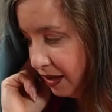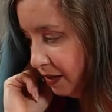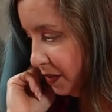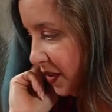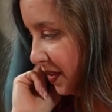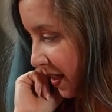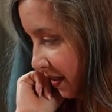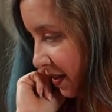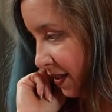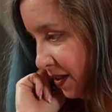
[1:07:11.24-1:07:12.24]
I'm
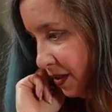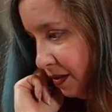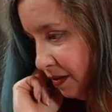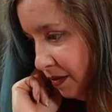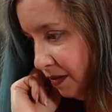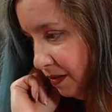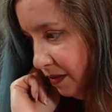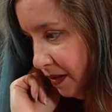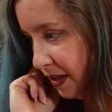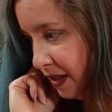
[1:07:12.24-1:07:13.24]
stuck this turn.
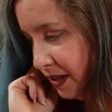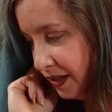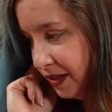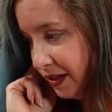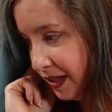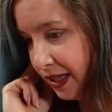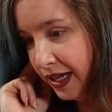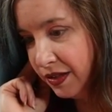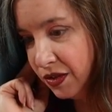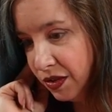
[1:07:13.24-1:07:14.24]
And this is the
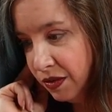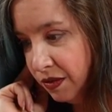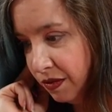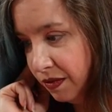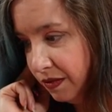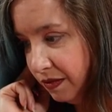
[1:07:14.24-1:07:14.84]
last turn.